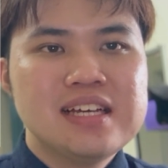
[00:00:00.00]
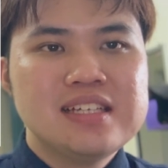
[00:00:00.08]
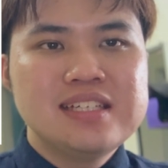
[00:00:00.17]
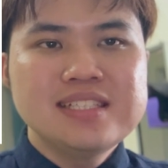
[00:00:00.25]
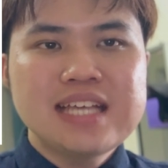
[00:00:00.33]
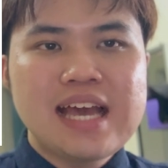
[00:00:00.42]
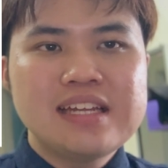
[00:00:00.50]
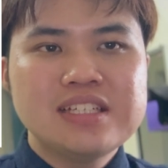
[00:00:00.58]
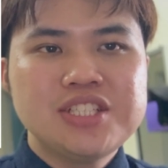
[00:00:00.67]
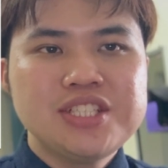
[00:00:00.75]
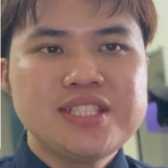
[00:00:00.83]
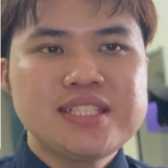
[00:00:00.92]
These
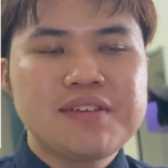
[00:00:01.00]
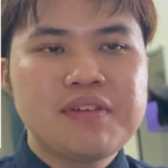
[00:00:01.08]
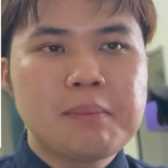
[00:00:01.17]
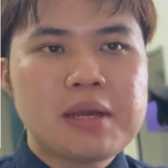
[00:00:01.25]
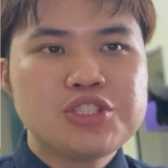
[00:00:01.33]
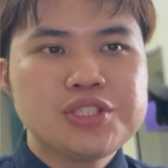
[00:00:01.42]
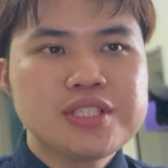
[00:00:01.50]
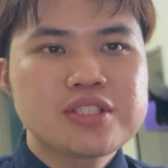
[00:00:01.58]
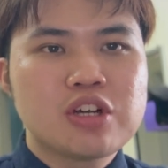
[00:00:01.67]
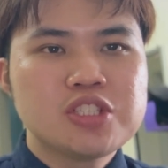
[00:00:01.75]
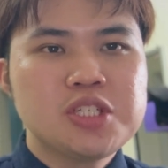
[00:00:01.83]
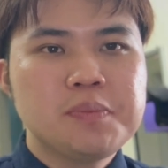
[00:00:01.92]
energy-saving measures
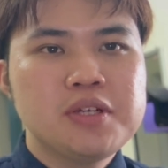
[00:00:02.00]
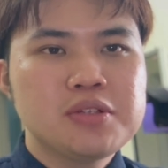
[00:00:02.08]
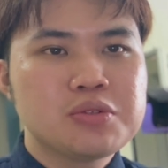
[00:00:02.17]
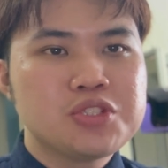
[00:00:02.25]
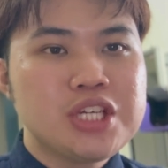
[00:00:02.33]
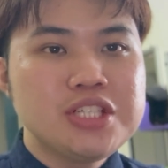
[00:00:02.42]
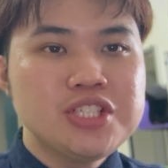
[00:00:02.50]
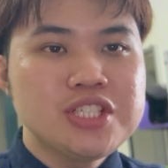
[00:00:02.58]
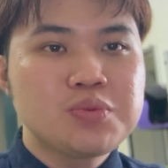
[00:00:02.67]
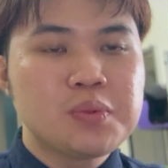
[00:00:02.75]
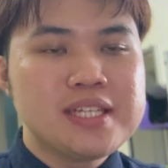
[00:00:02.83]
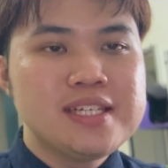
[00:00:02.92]
contribute to
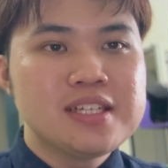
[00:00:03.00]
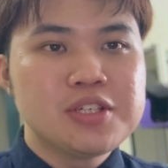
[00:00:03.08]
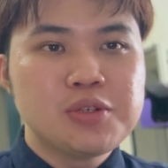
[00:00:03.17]
changes within the